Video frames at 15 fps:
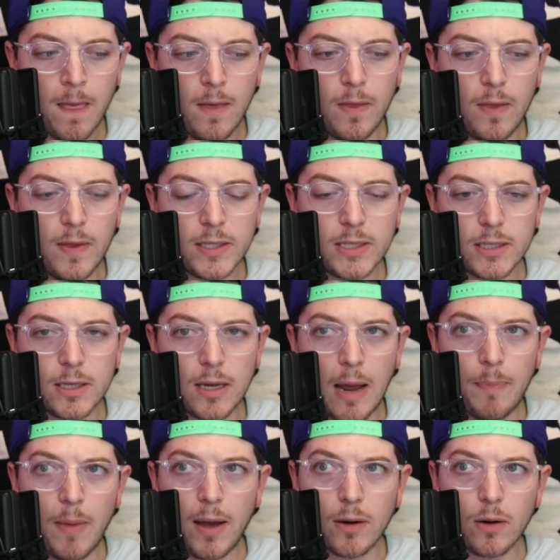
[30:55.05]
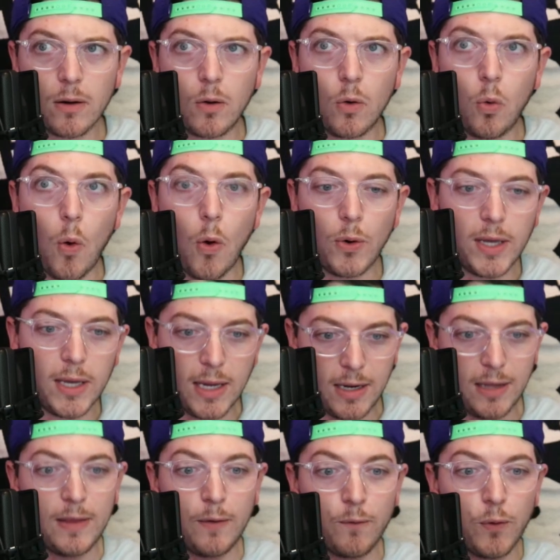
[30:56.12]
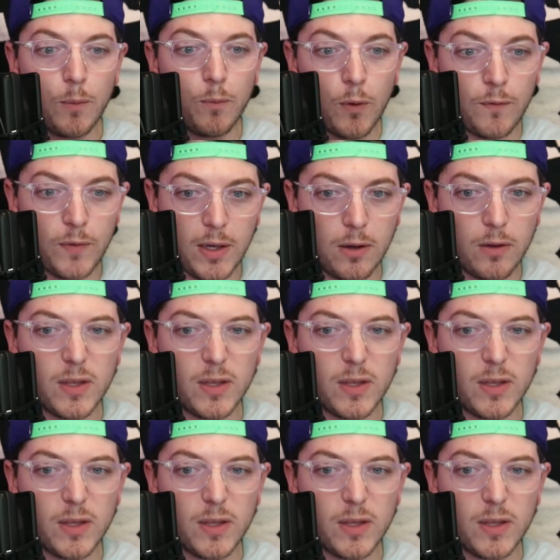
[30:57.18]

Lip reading: that I'm not quoting anything from Reveal.